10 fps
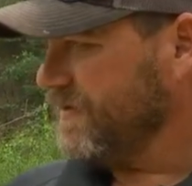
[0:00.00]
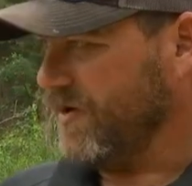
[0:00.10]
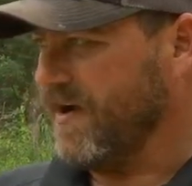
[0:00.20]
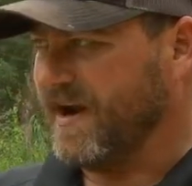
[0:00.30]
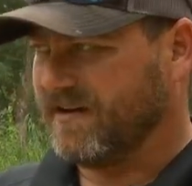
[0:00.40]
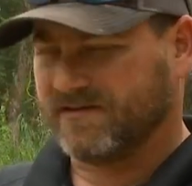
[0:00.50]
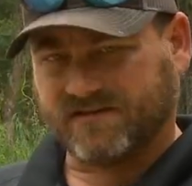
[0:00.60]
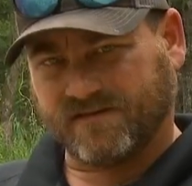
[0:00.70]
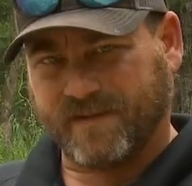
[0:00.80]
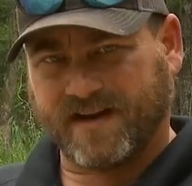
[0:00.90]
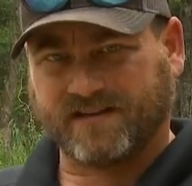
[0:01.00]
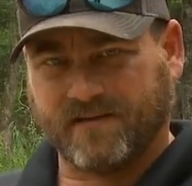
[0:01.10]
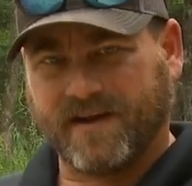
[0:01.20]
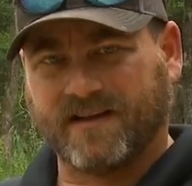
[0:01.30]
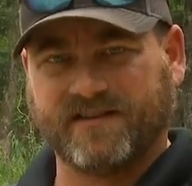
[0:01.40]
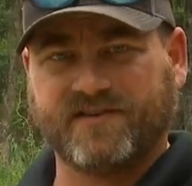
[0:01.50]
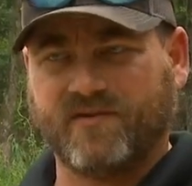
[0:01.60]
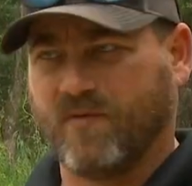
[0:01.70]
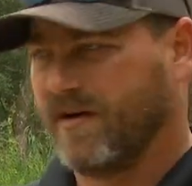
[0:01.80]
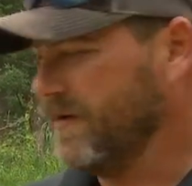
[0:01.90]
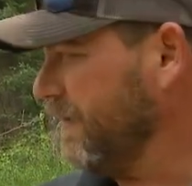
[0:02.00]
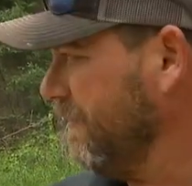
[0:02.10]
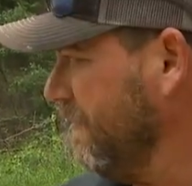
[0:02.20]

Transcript: 2 acres is about the amount that you want,